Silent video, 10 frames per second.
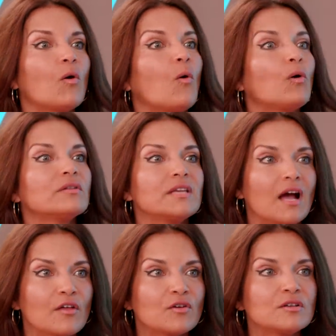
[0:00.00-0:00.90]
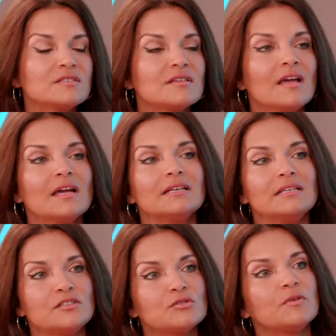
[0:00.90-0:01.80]
all the others
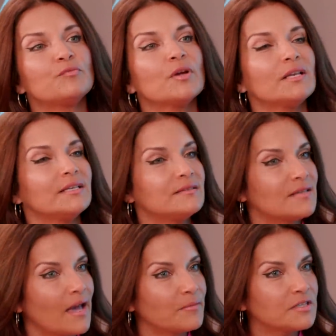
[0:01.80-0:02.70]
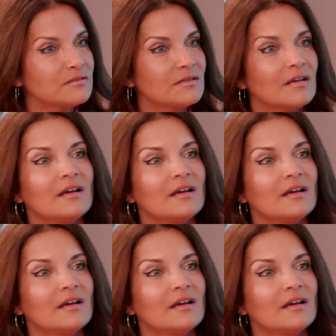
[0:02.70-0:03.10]
need to be really examined